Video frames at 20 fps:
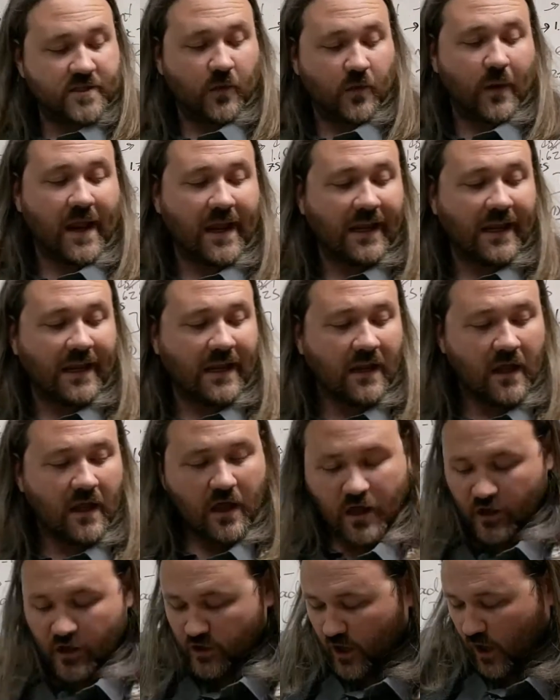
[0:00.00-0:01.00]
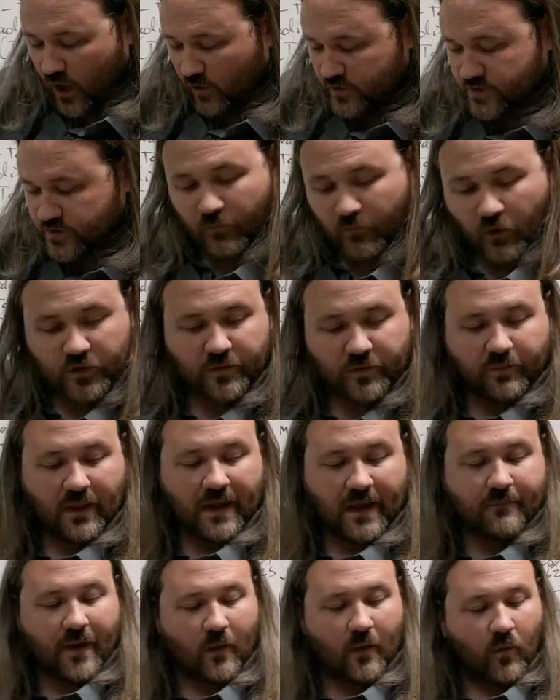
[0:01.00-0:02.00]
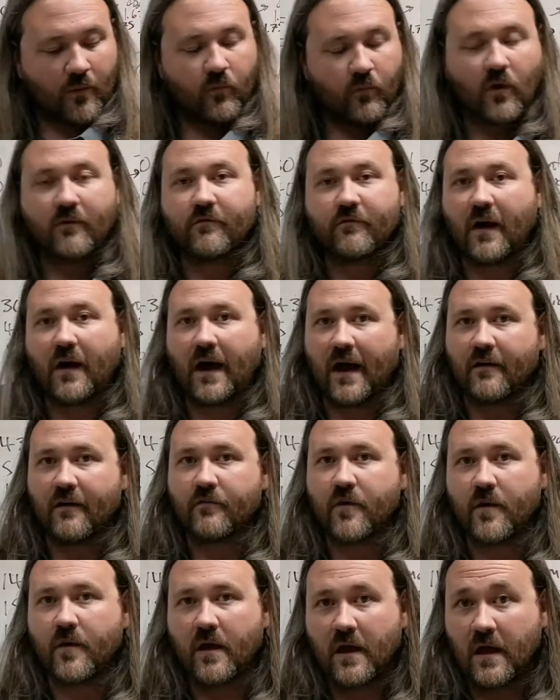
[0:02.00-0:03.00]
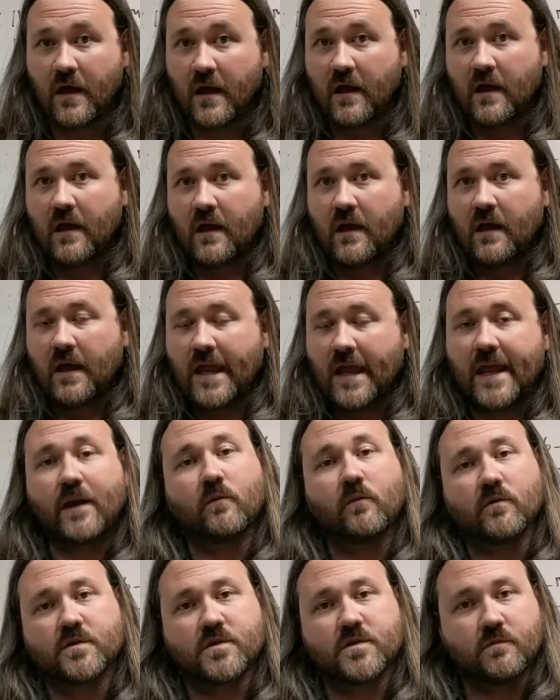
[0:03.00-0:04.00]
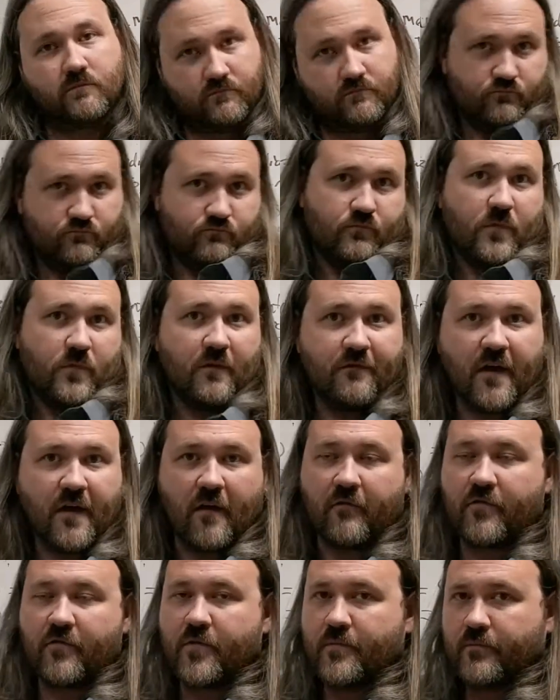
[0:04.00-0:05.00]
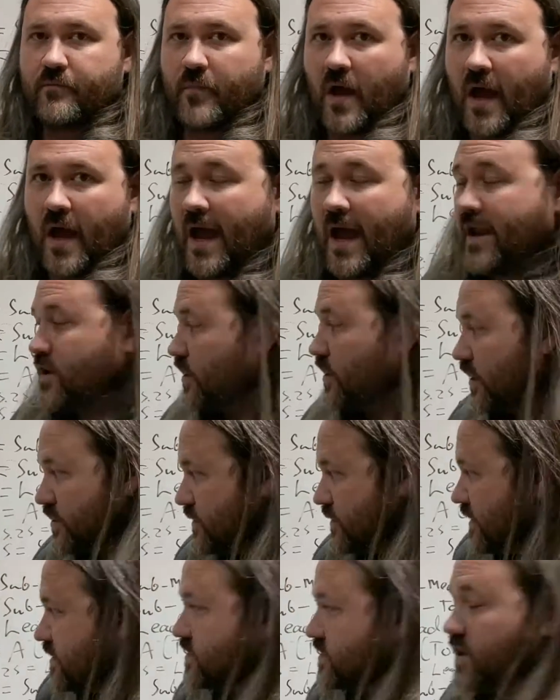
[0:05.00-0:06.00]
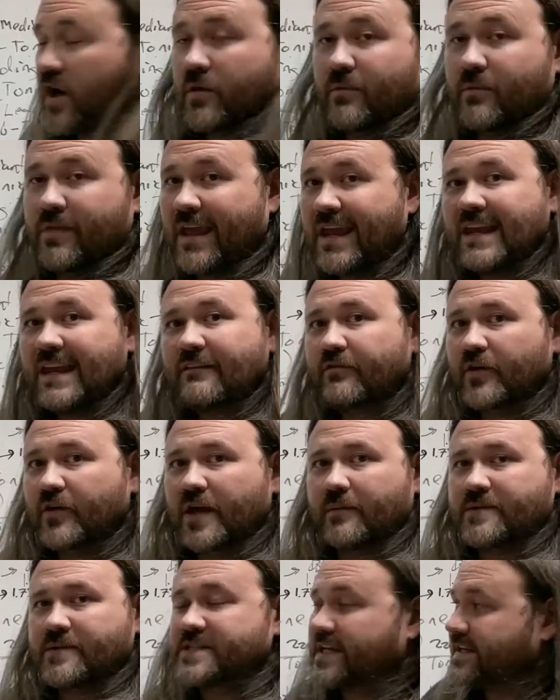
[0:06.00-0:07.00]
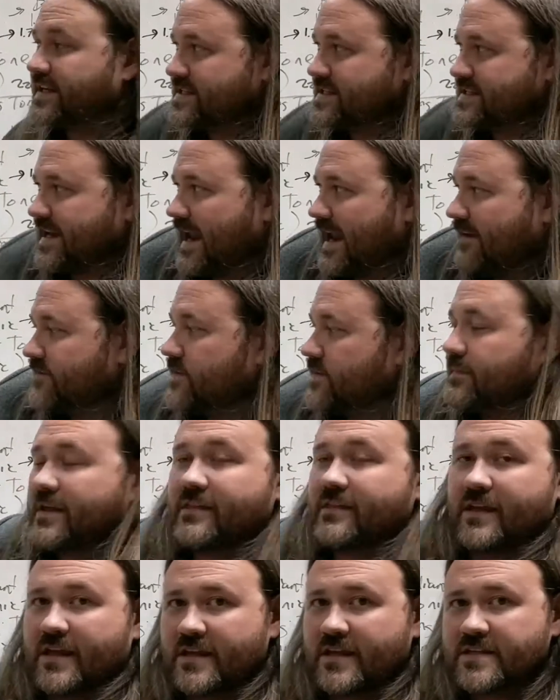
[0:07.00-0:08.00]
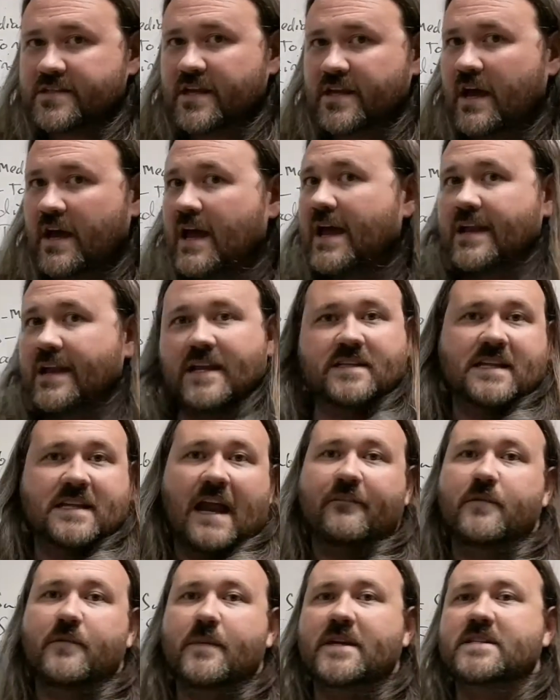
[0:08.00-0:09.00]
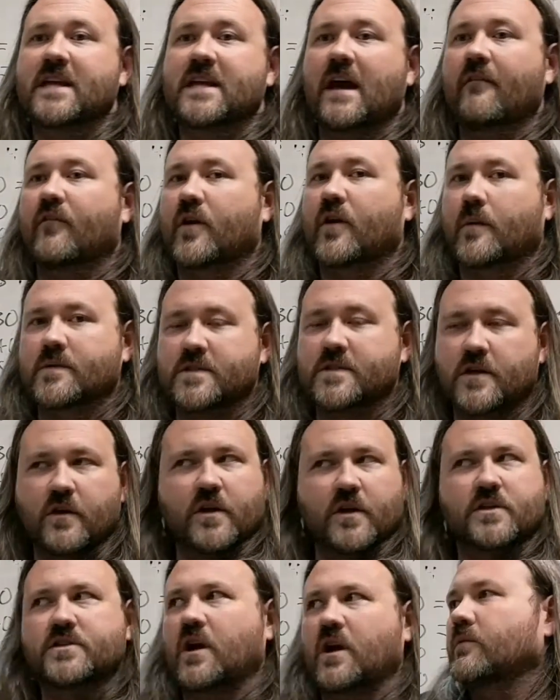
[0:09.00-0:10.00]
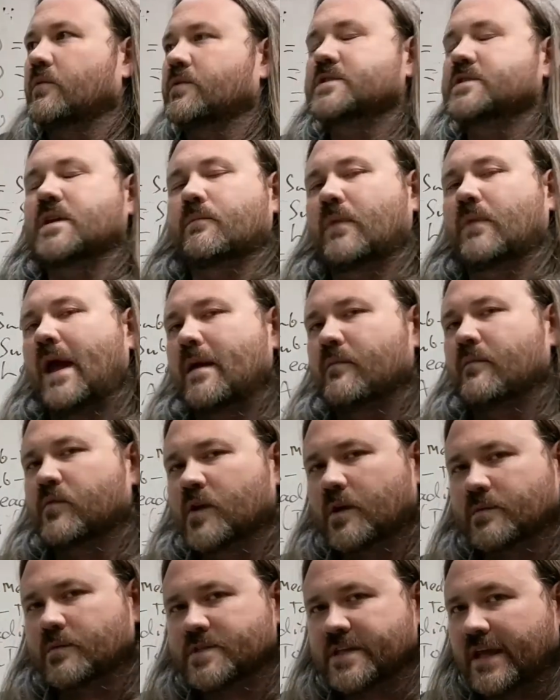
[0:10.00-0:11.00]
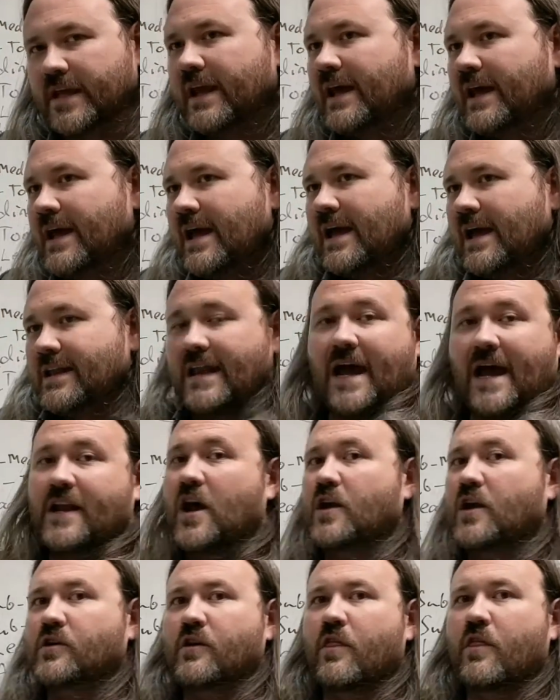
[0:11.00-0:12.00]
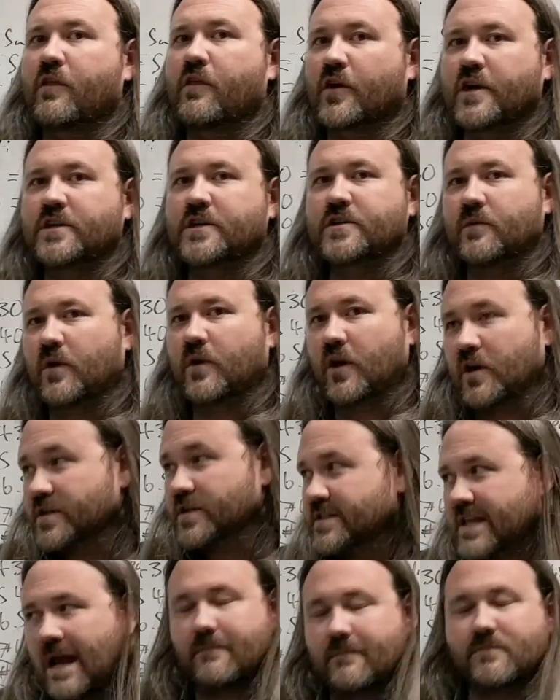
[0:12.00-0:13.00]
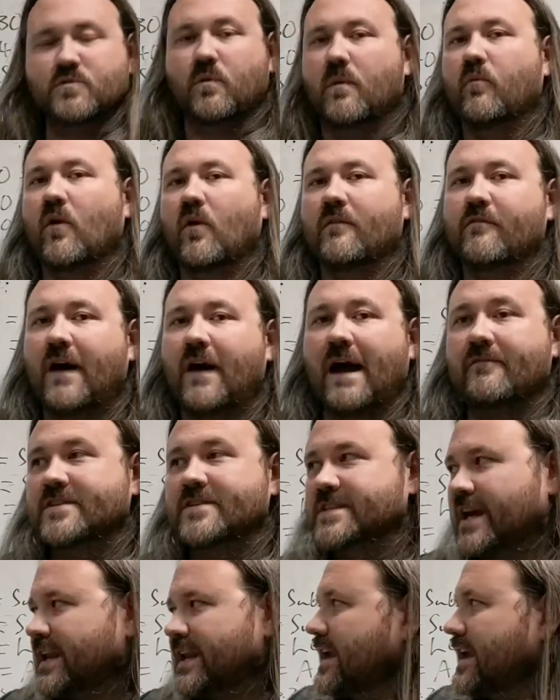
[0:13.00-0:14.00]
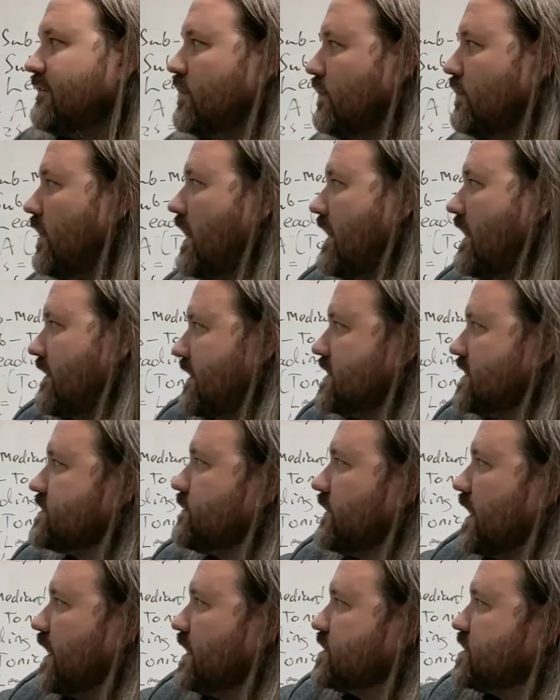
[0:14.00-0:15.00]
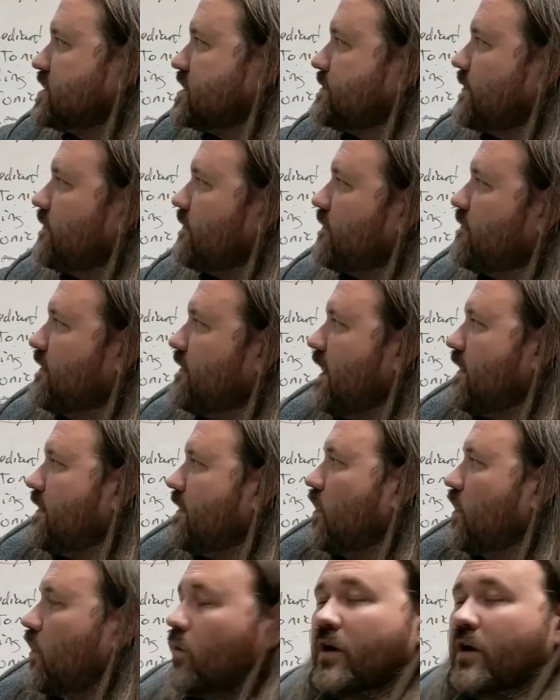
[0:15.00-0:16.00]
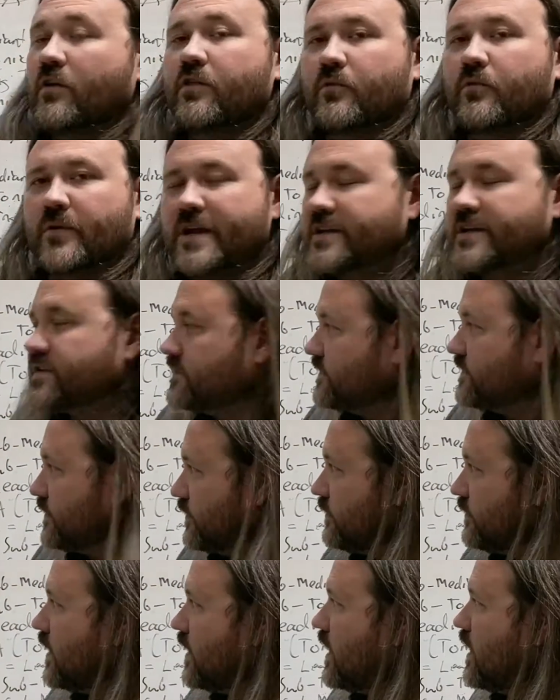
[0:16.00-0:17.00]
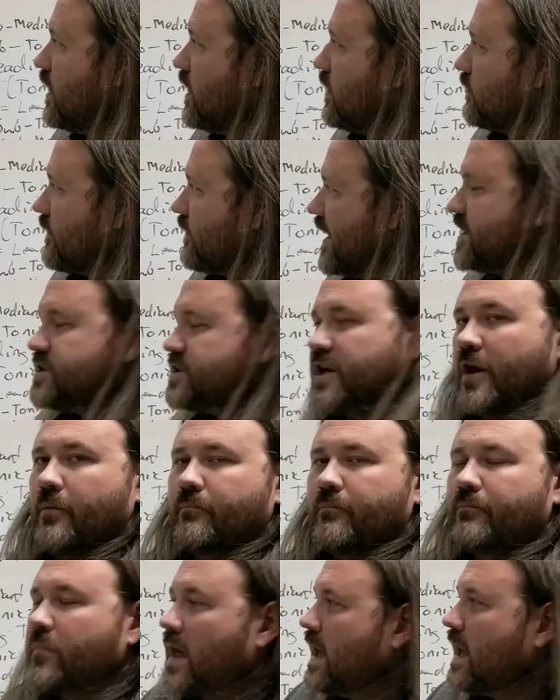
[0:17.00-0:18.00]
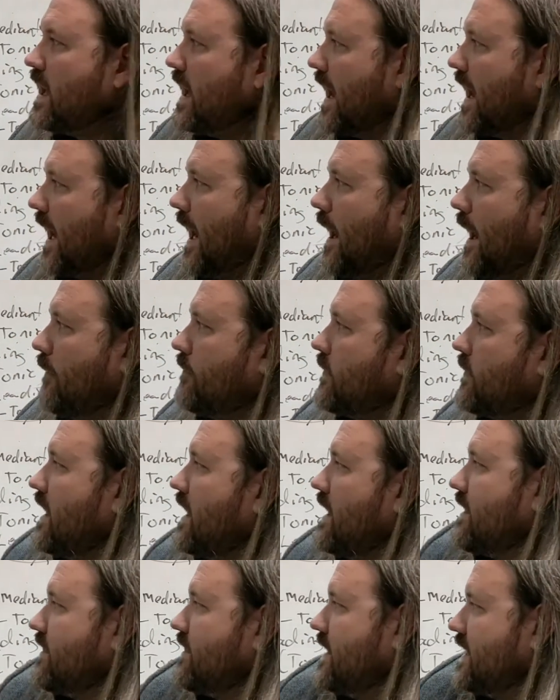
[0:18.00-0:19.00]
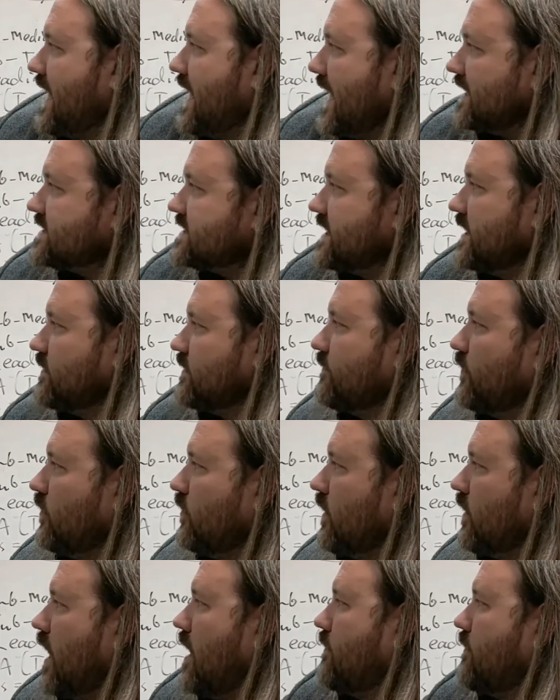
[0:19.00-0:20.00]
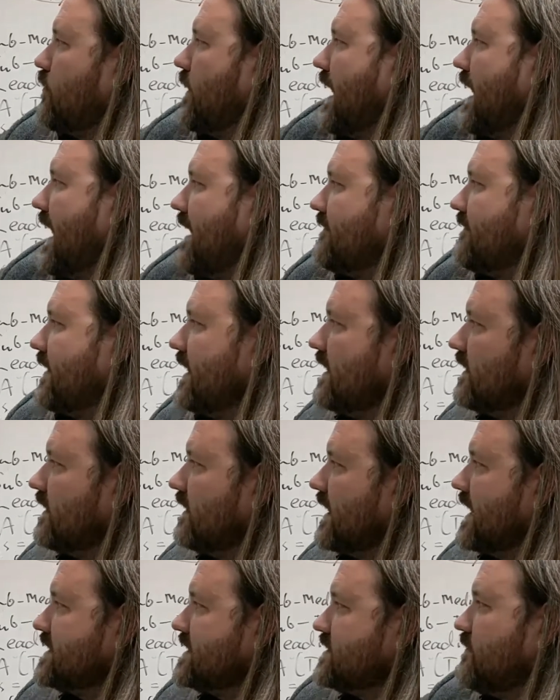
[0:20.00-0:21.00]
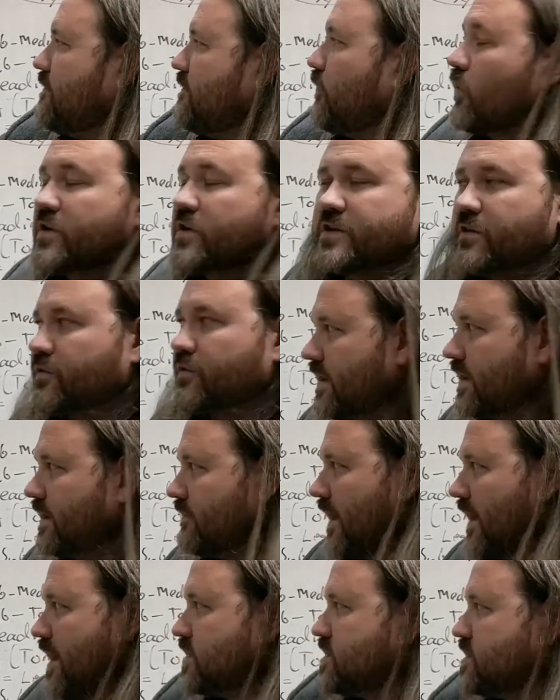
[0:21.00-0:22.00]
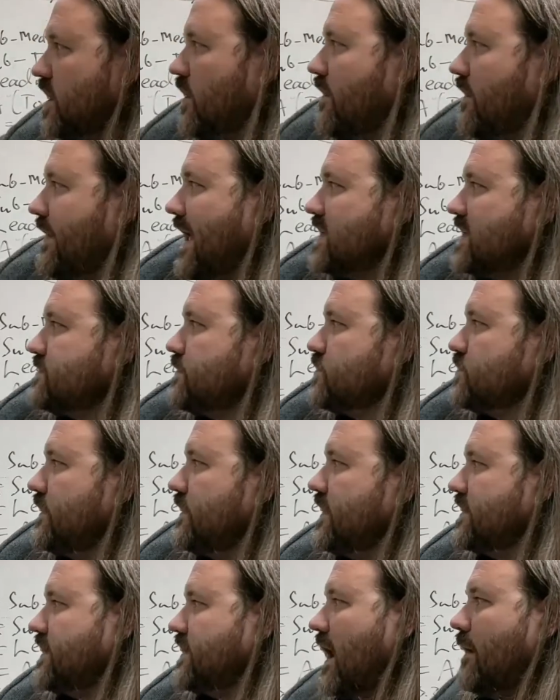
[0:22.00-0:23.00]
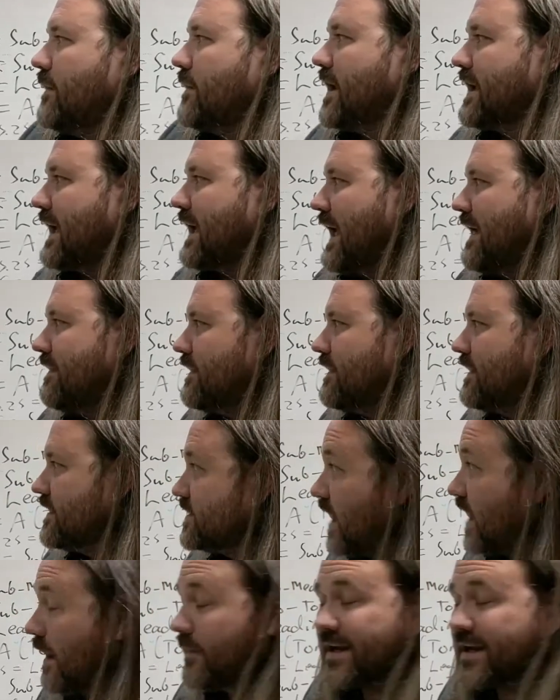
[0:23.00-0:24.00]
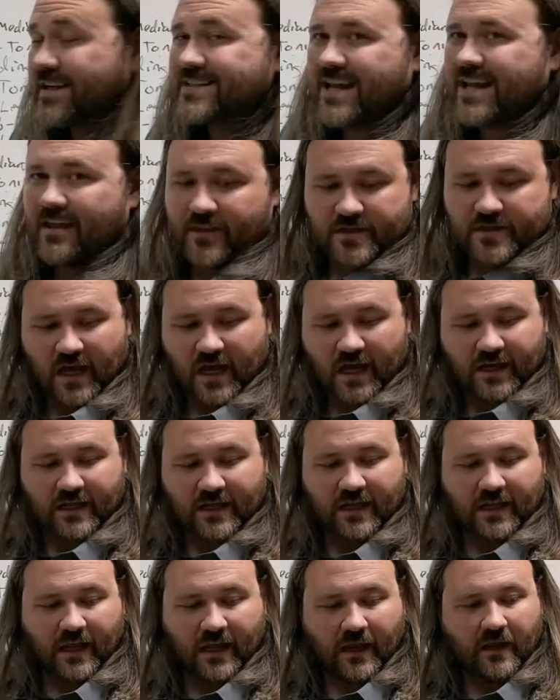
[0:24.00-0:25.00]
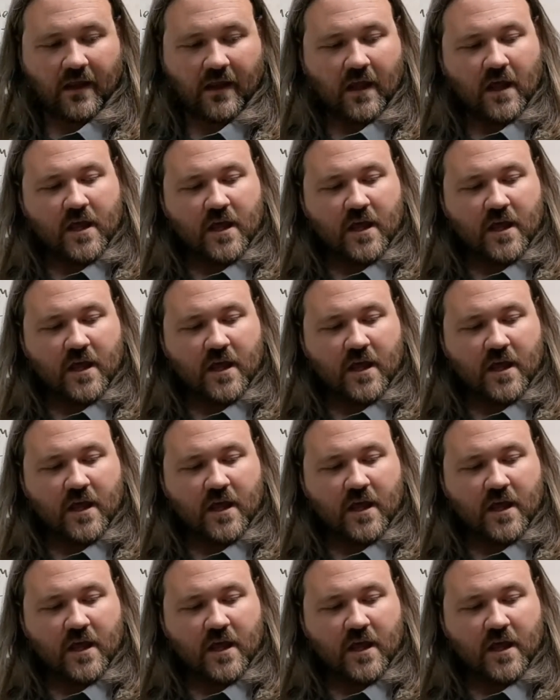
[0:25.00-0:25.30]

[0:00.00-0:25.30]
So any note multiplied by 1.5 equals the fifth. And you can do this starting with any frequency. It doesn't have to be these. It doesn't have to be a set frequency. You could start with some random frequency. 932 hertz times 1.5, it's going to give you this relationship of a fifth or a 3 to 2 ratio. Um, the next interval up we have here is a four to three ratio, and that's between the dominant and dominant and the tonic again.